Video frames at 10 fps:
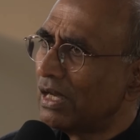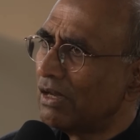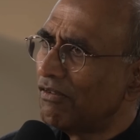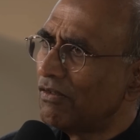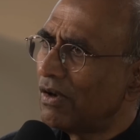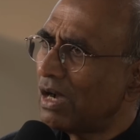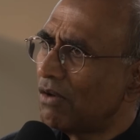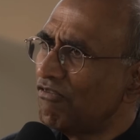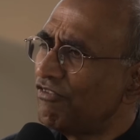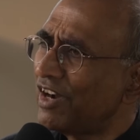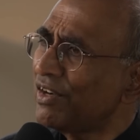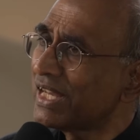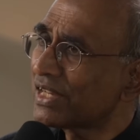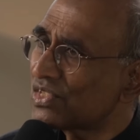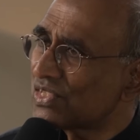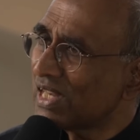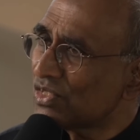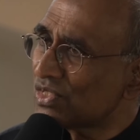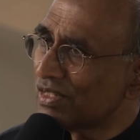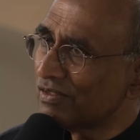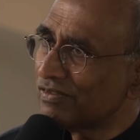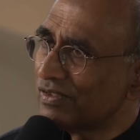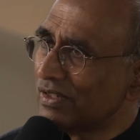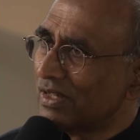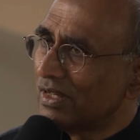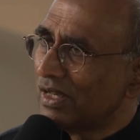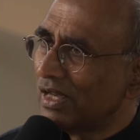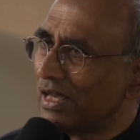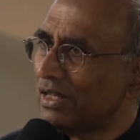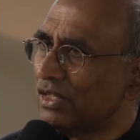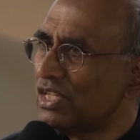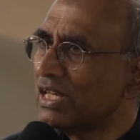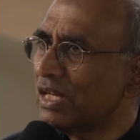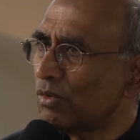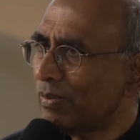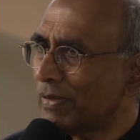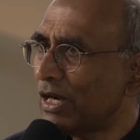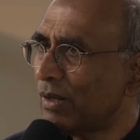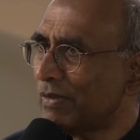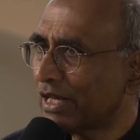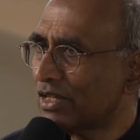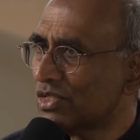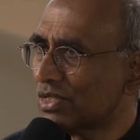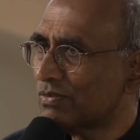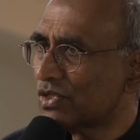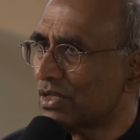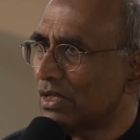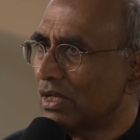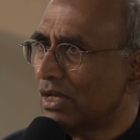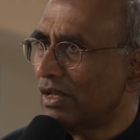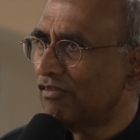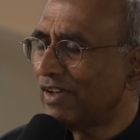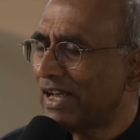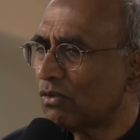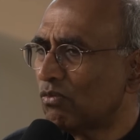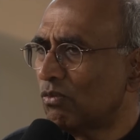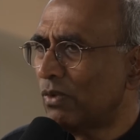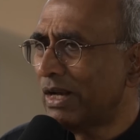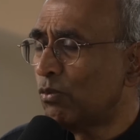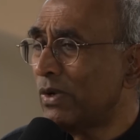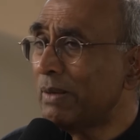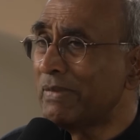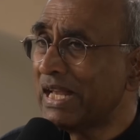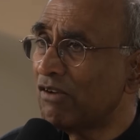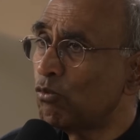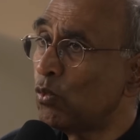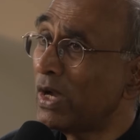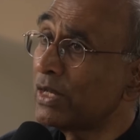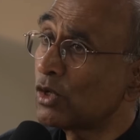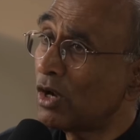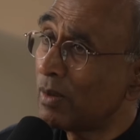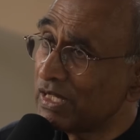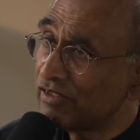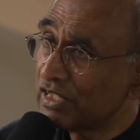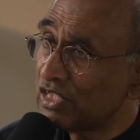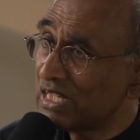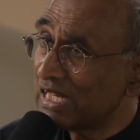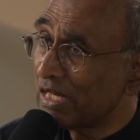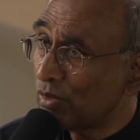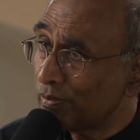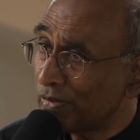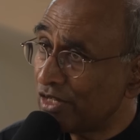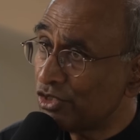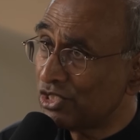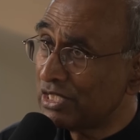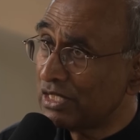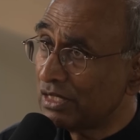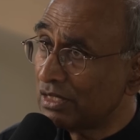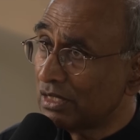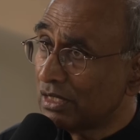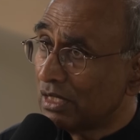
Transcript: uh, very extensive uh, D N A repair mechanisms. In fact, where we may have one copy of a D N A repair gene,